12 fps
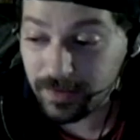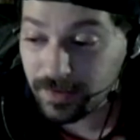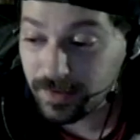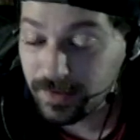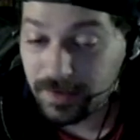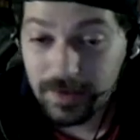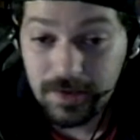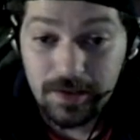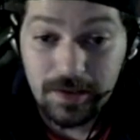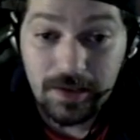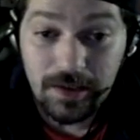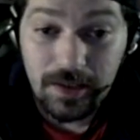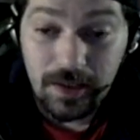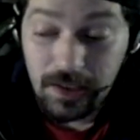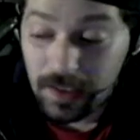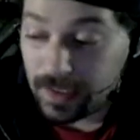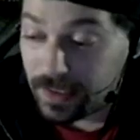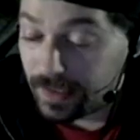
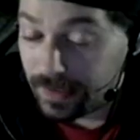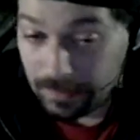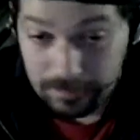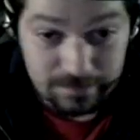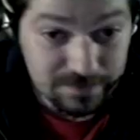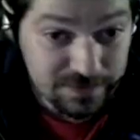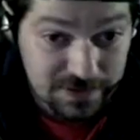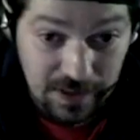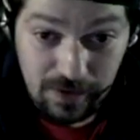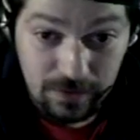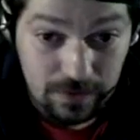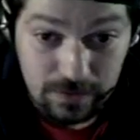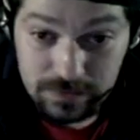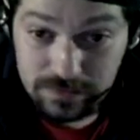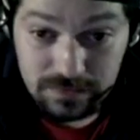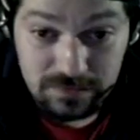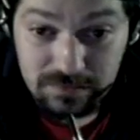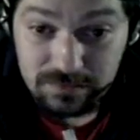So yeah,
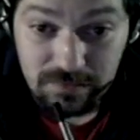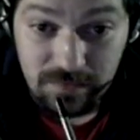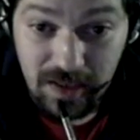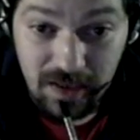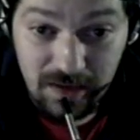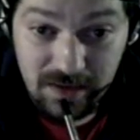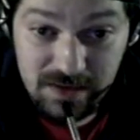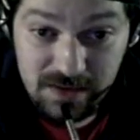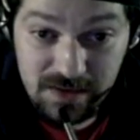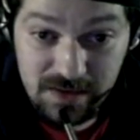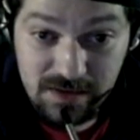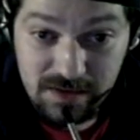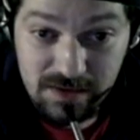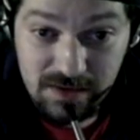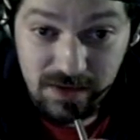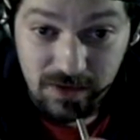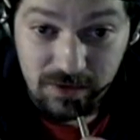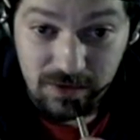it's you know, constant voltage,
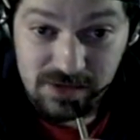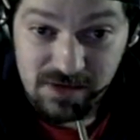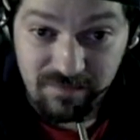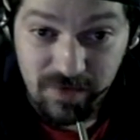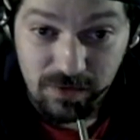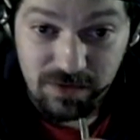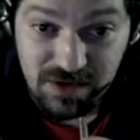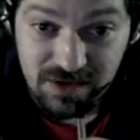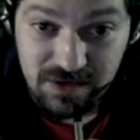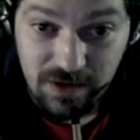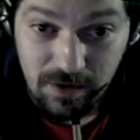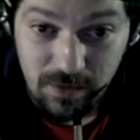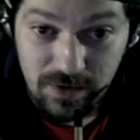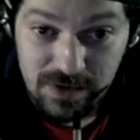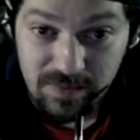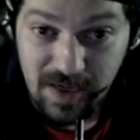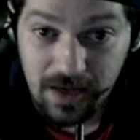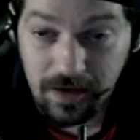no worries about high or low
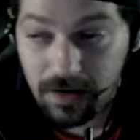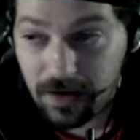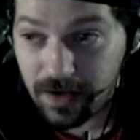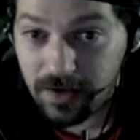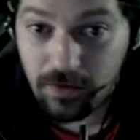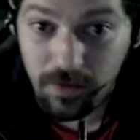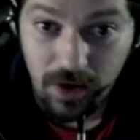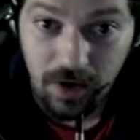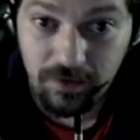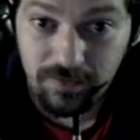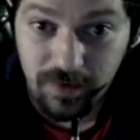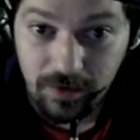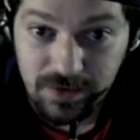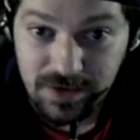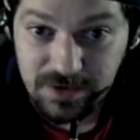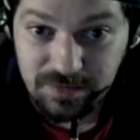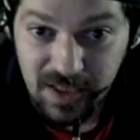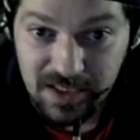voltage batteries
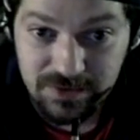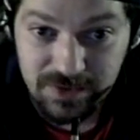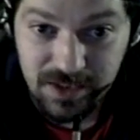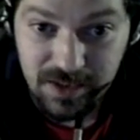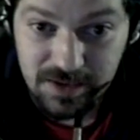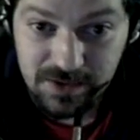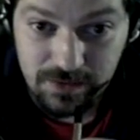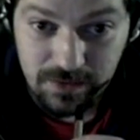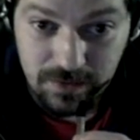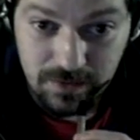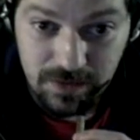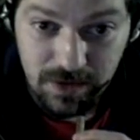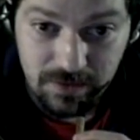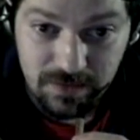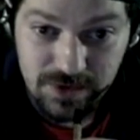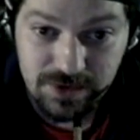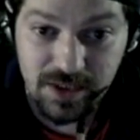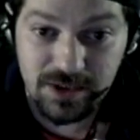or, you know, strange
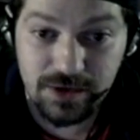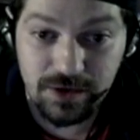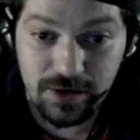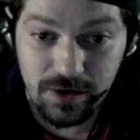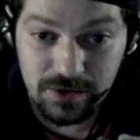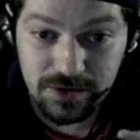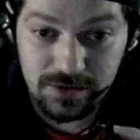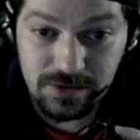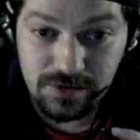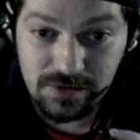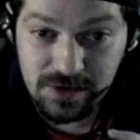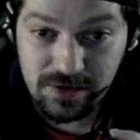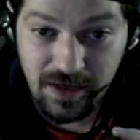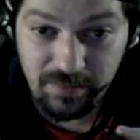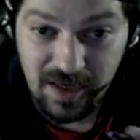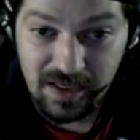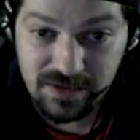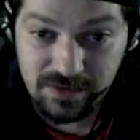concoctions. Straight pass-through,
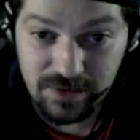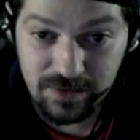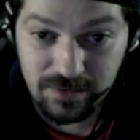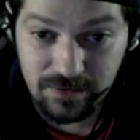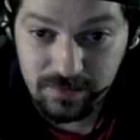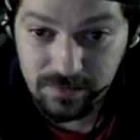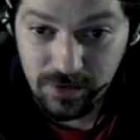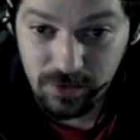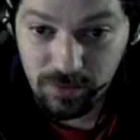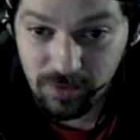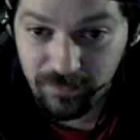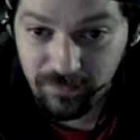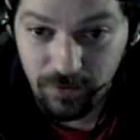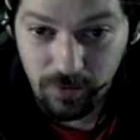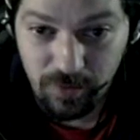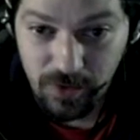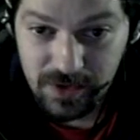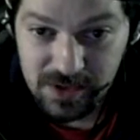normal 4.75
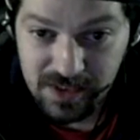volt.